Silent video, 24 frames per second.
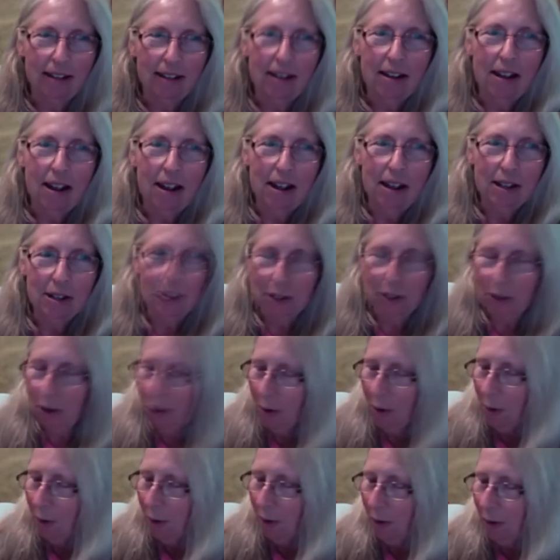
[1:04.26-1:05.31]
And
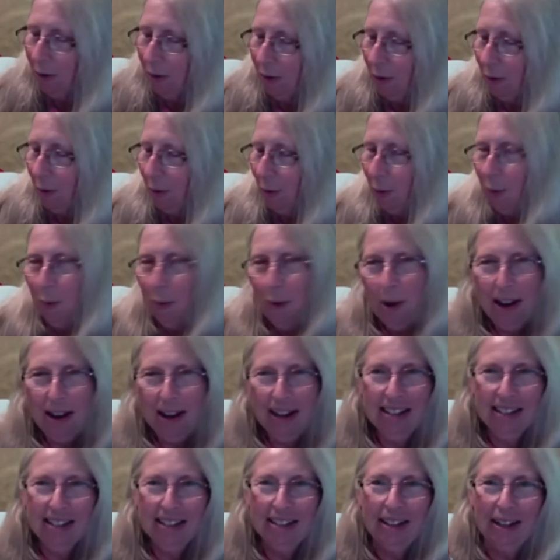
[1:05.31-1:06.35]
so, what
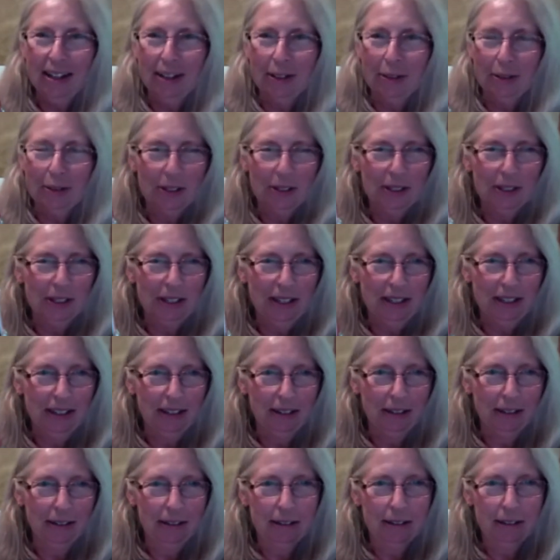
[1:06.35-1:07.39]
is electricity?
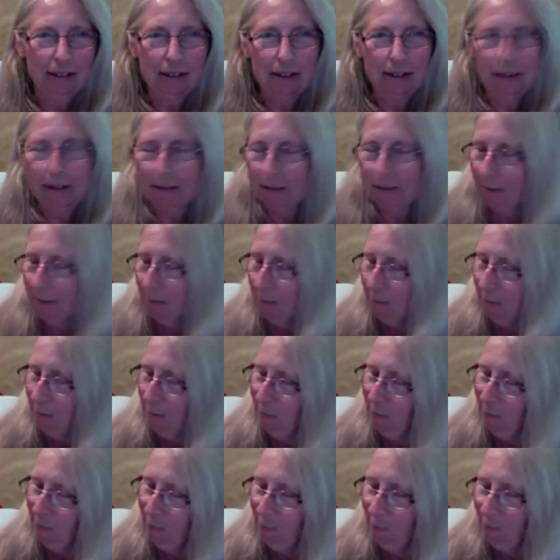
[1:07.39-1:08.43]

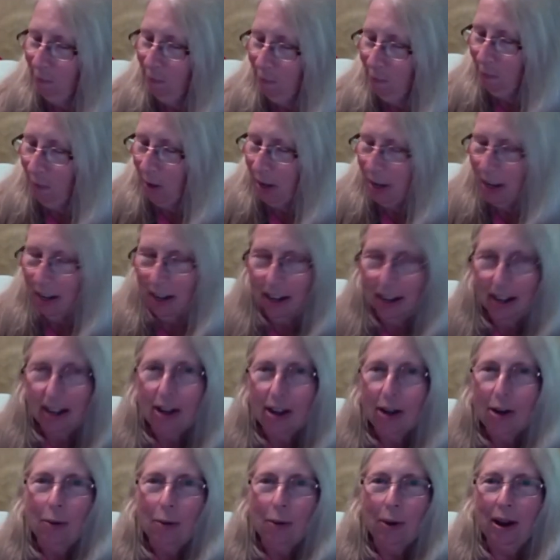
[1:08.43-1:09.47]
Hmm.
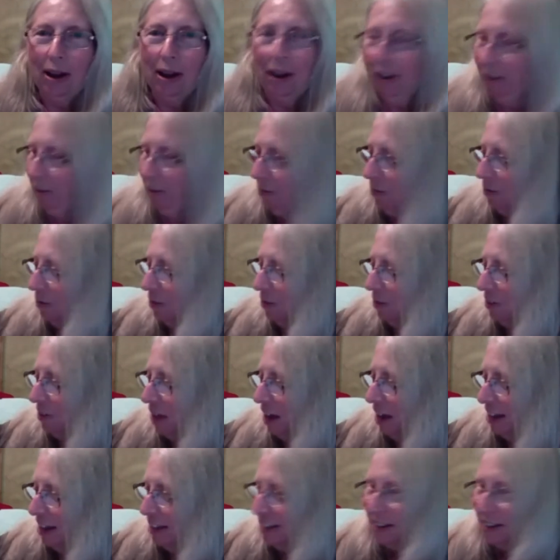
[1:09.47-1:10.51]
Well,
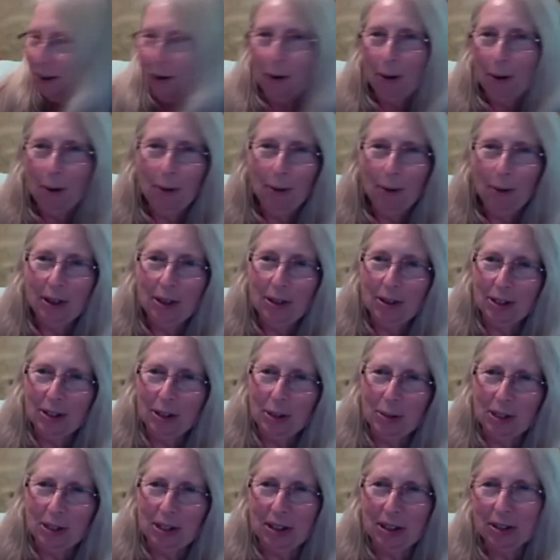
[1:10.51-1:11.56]
that's a whole other
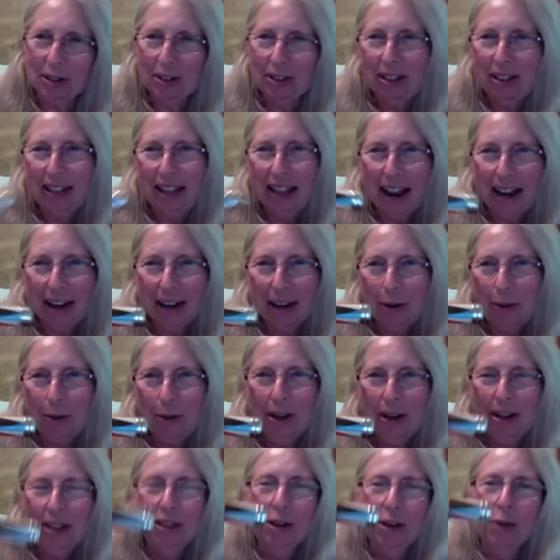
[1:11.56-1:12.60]
subject. And there's a lot going
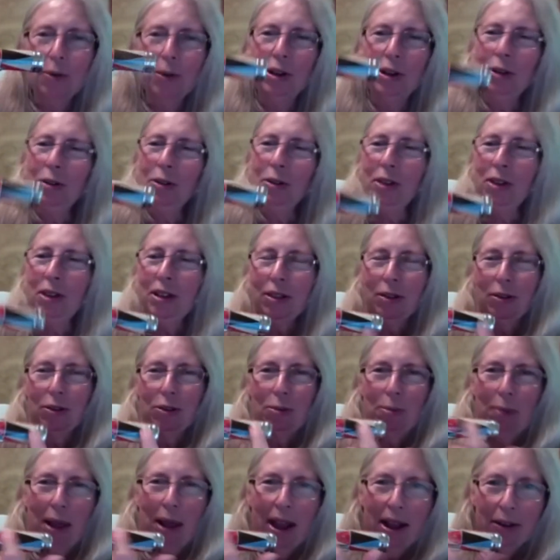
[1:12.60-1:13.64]
in there when you think there's
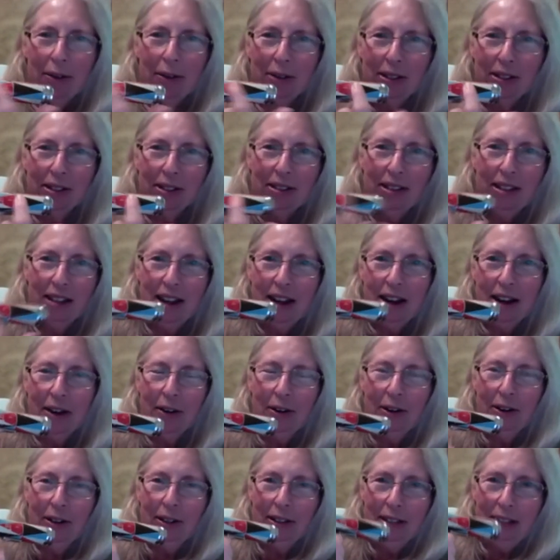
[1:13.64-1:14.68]
batteries in there
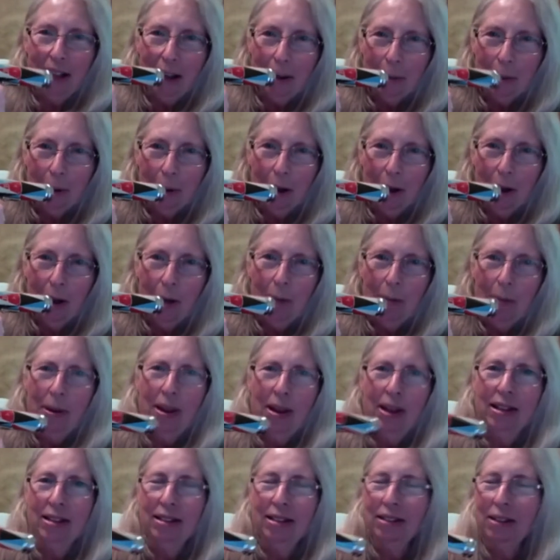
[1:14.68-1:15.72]
and a light bulb
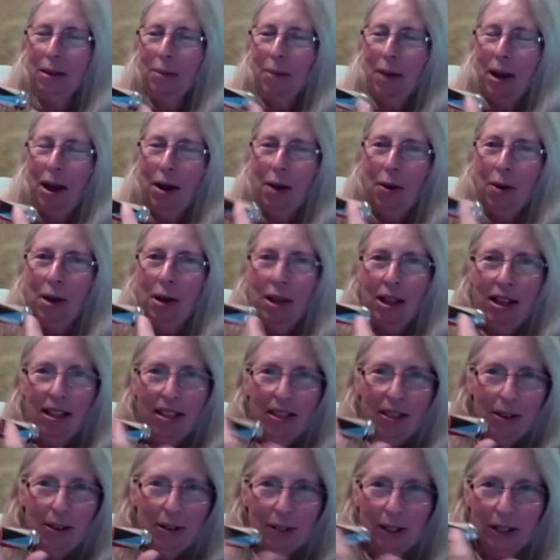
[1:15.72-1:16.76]
and somehow
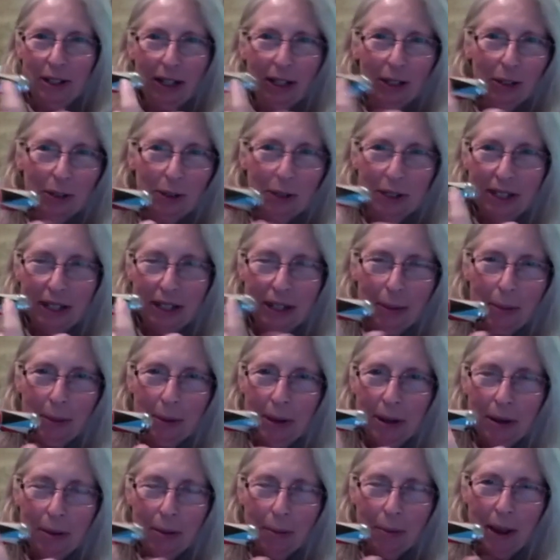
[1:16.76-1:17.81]
there's electricity
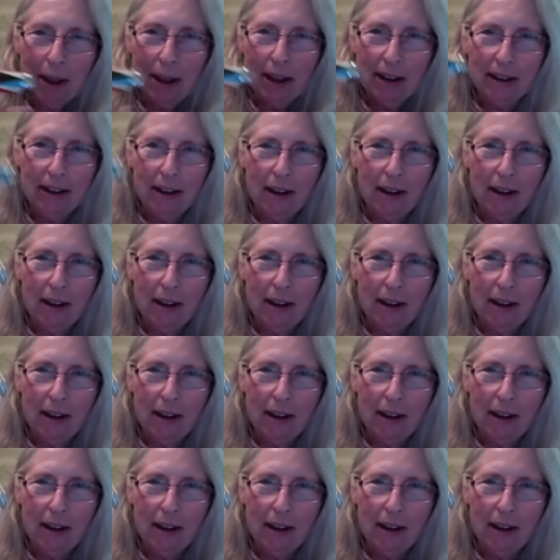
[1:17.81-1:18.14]
being made.